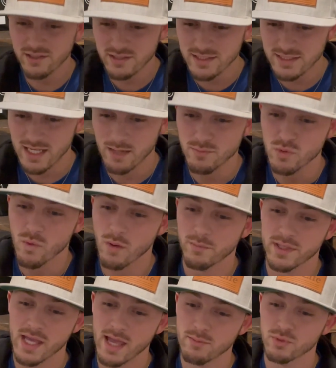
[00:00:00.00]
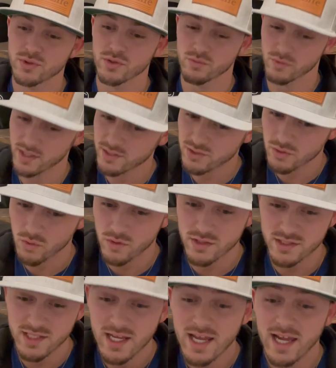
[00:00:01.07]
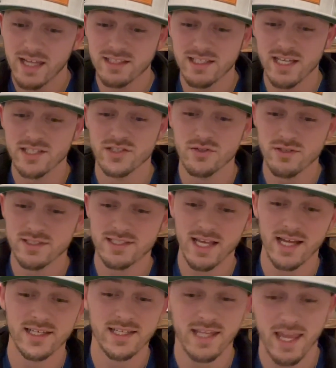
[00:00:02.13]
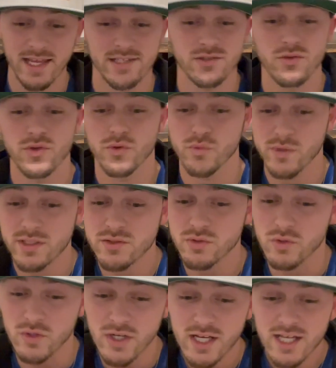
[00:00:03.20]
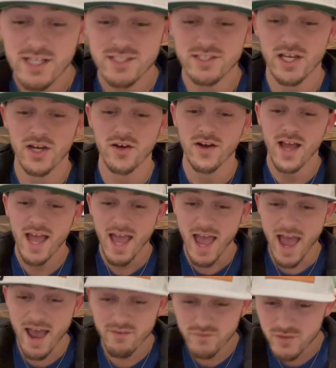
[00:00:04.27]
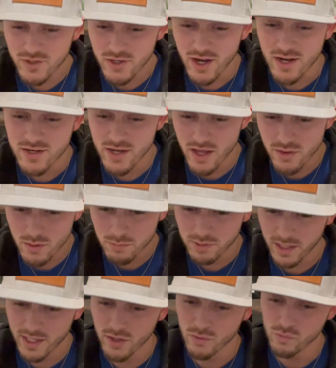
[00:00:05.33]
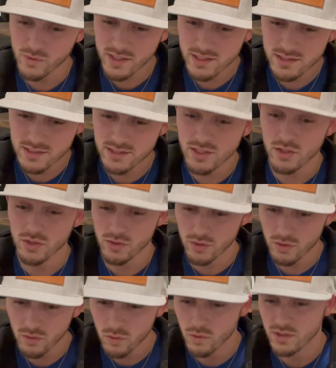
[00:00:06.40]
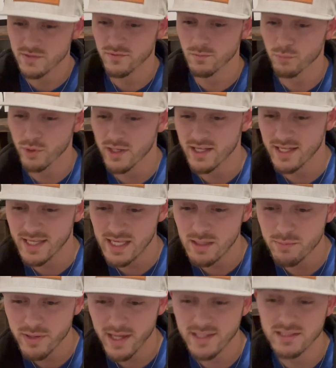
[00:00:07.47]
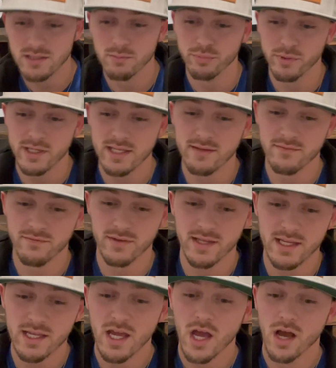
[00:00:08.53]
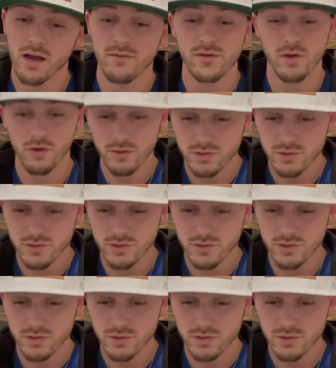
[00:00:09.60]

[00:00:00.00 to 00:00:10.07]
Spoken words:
this time, you won't be able to race your horse unless you decide to cancel the rental. So, after another player rents your horse for breeding, he pays the breeding fee of your